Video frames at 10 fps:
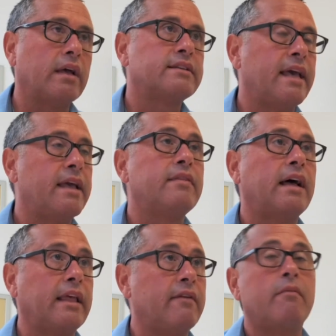are saying
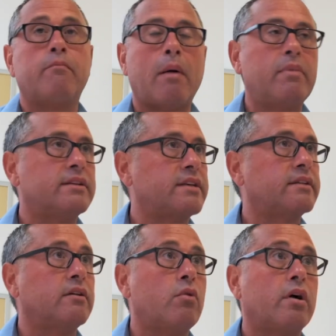that even public
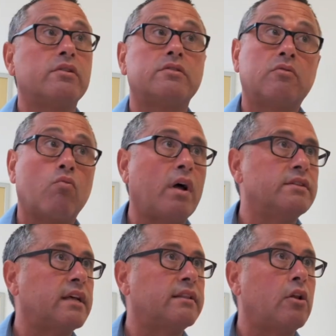sector workers, the
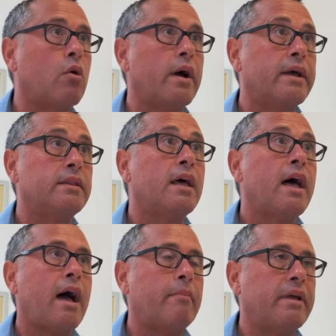ones at the lower end,
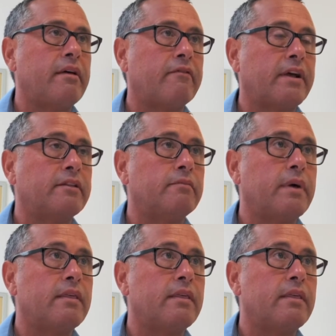are being affected by